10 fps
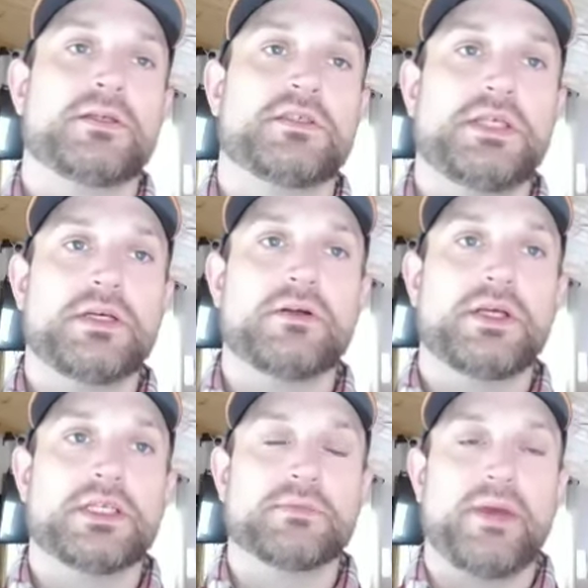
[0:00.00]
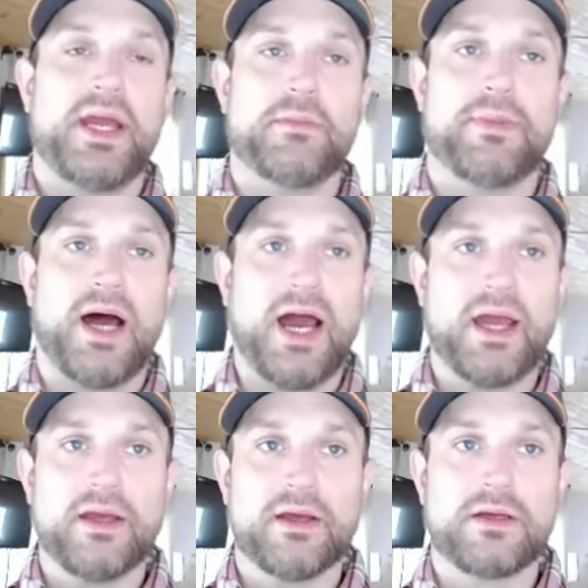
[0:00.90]
Stihl is made
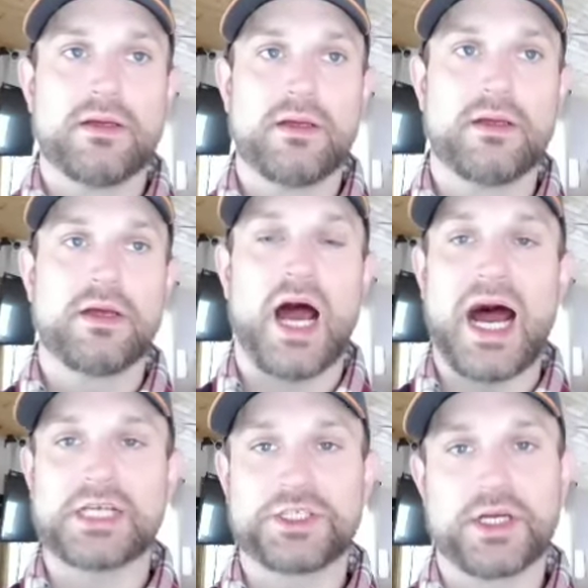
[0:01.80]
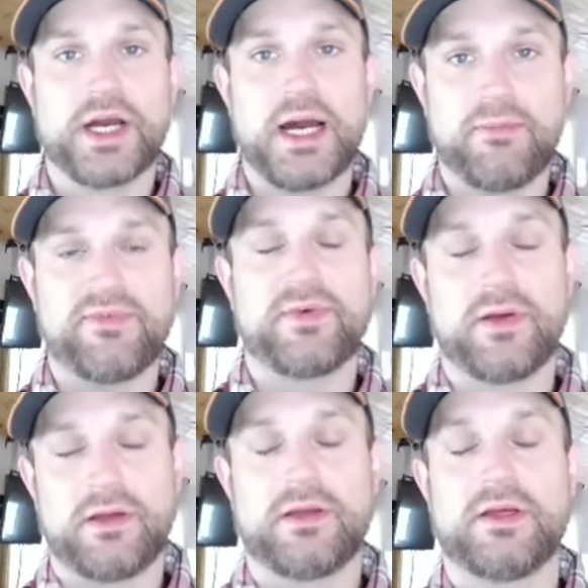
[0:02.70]
by Aschenkampf,
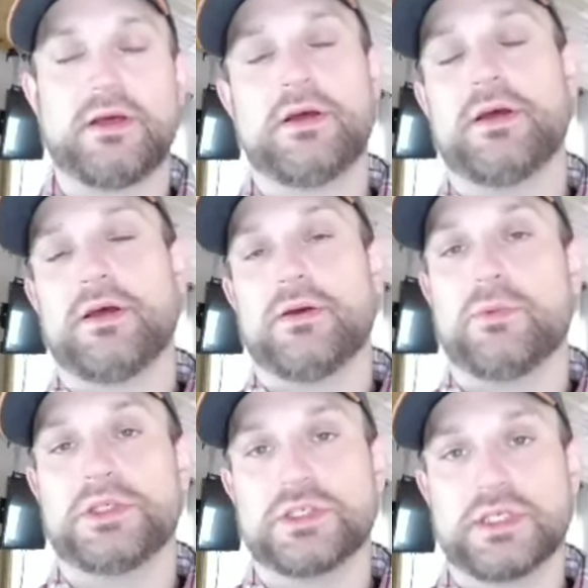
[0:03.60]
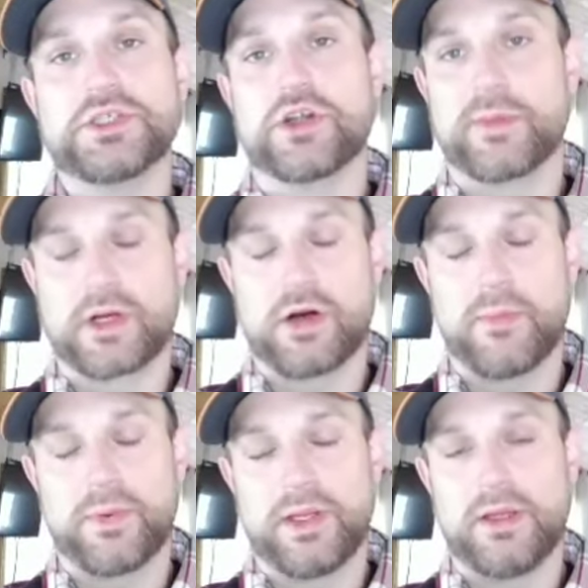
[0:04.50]
which is a German
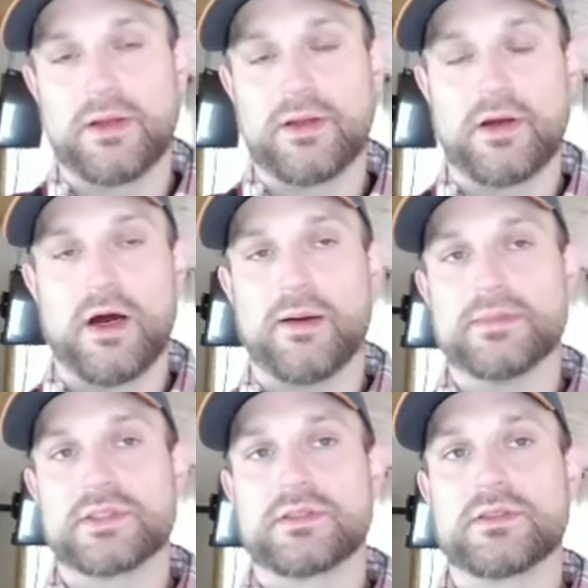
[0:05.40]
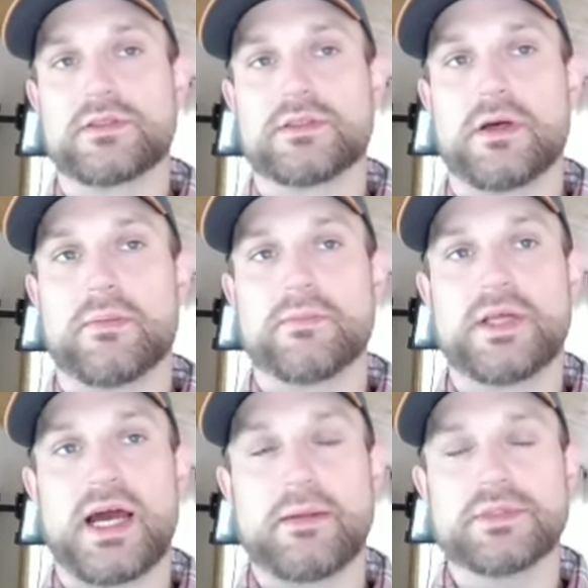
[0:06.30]
company.
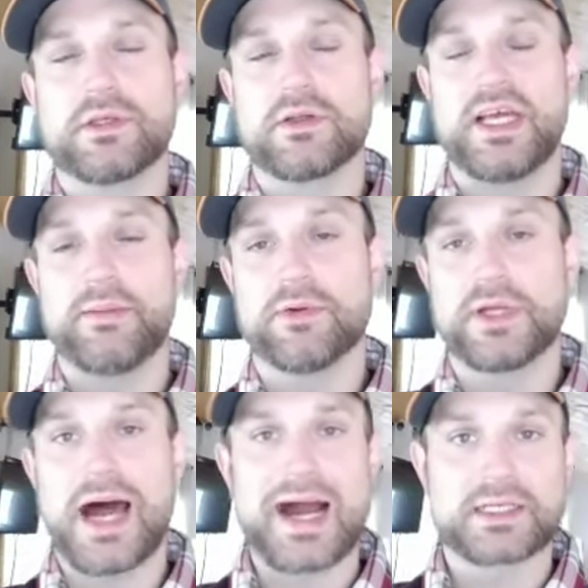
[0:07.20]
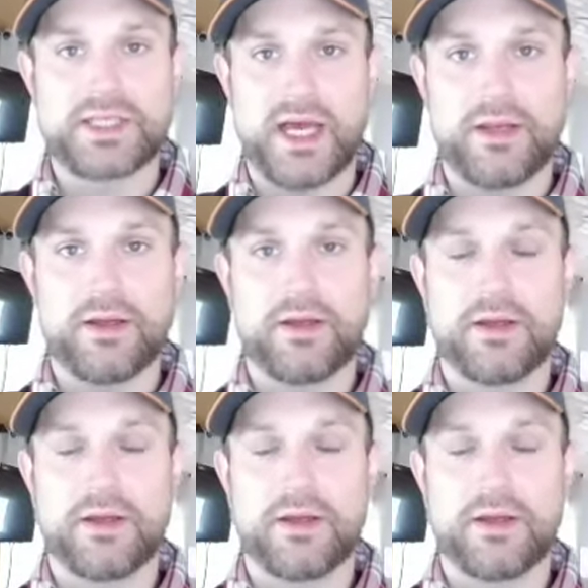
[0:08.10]
Sometimes they're labeled Oxhead,